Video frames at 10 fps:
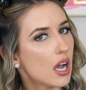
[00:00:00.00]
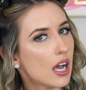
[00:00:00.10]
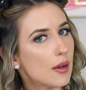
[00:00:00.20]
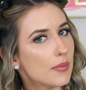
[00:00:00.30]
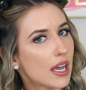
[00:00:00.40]

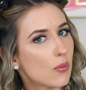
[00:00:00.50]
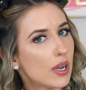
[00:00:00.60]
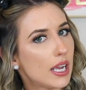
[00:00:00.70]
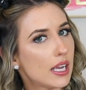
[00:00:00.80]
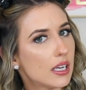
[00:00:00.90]
That
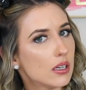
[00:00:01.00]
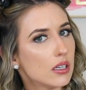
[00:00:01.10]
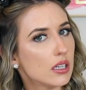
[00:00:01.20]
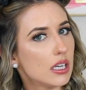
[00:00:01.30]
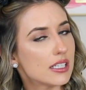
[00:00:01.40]
way
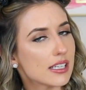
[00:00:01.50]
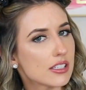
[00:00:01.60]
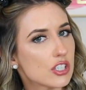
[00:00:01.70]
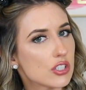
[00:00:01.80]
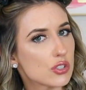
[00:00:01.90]
it
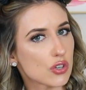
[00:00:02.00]
doesn't just